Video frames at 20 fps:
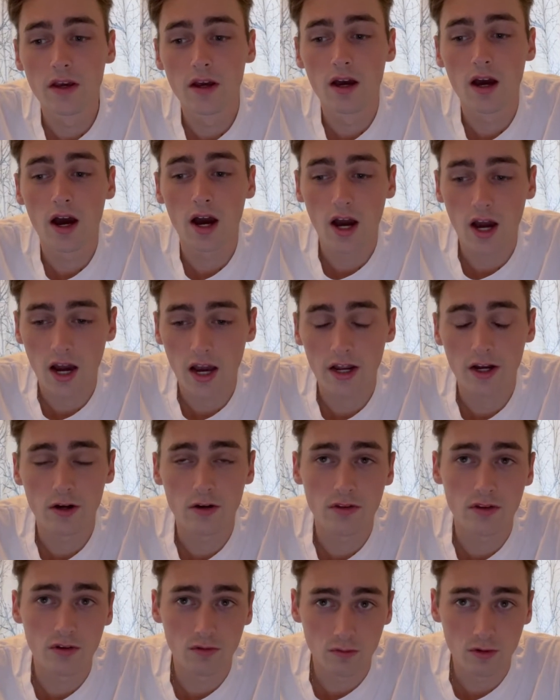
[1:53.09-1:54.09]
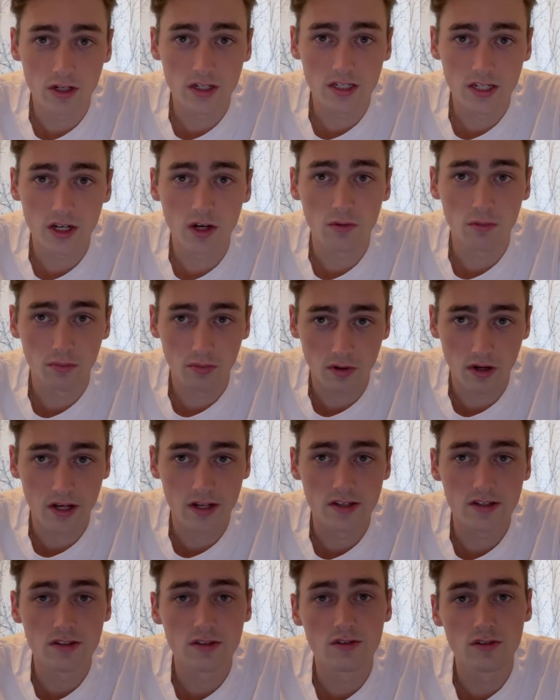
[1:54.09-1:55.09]
higher than retail
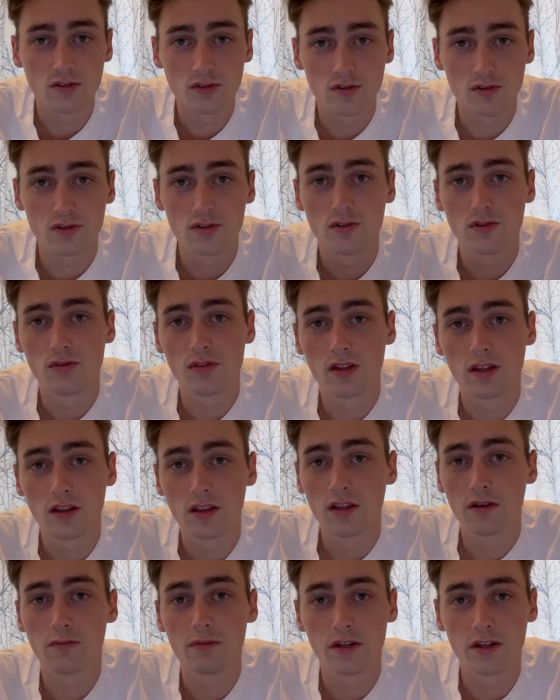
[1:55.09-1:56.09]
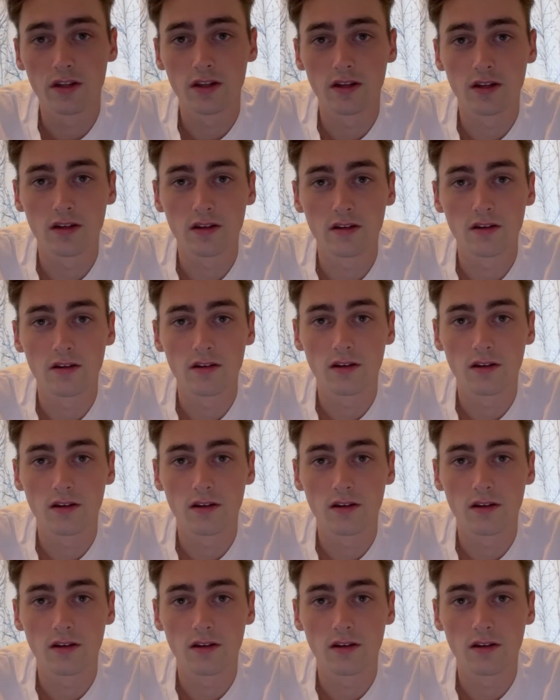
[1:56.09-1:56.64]
price due to the limited